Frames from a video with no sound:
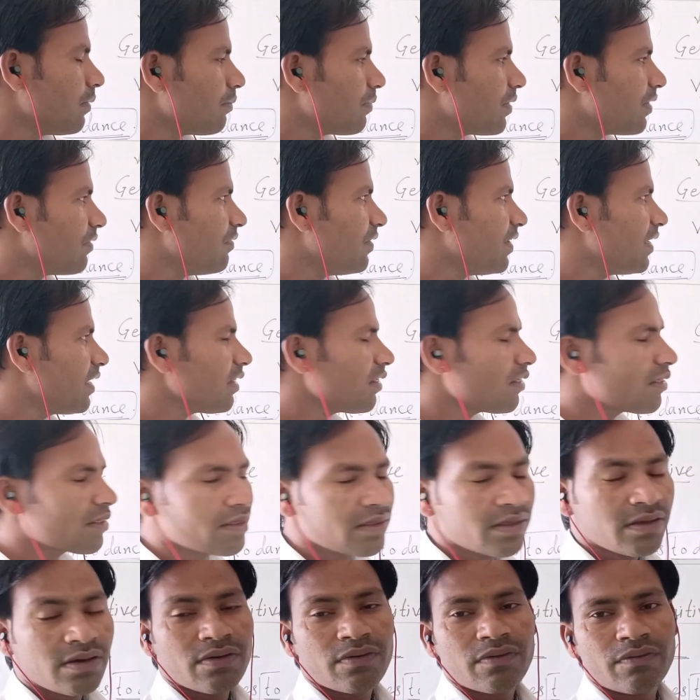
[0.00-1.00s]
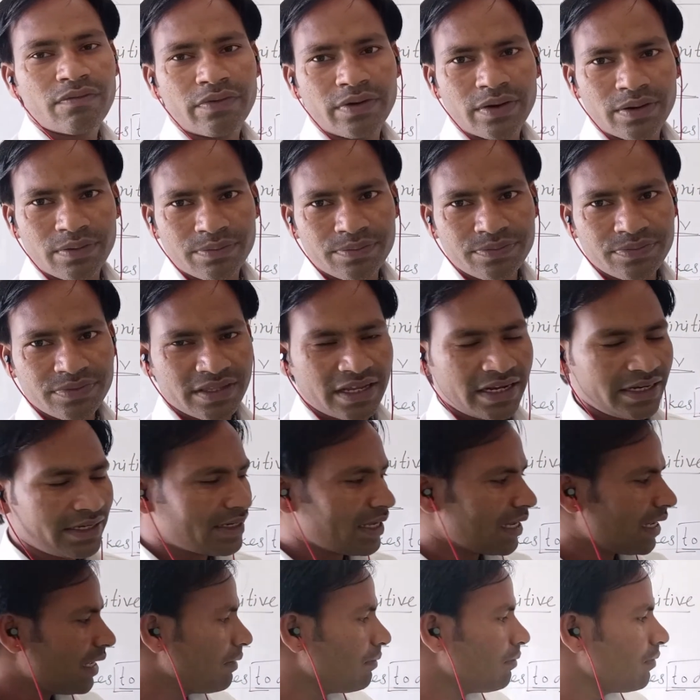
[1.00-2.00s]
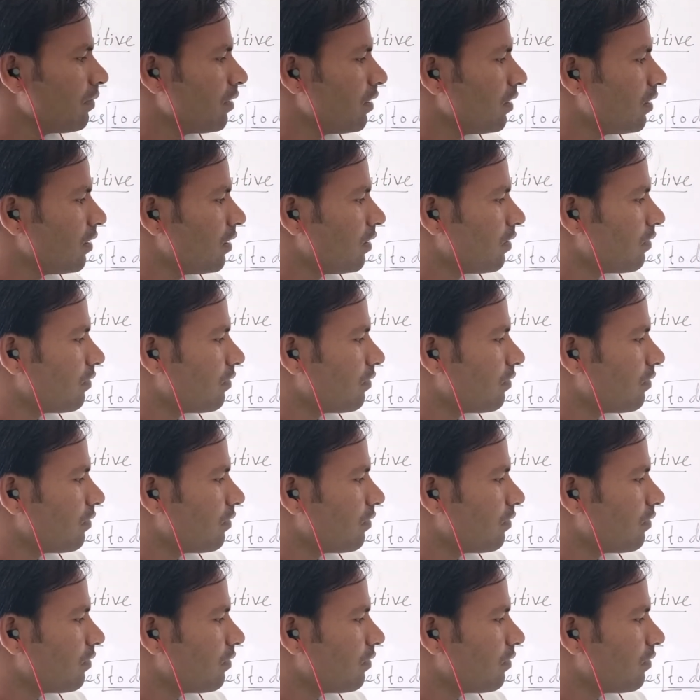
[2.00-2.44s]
previous verb. That time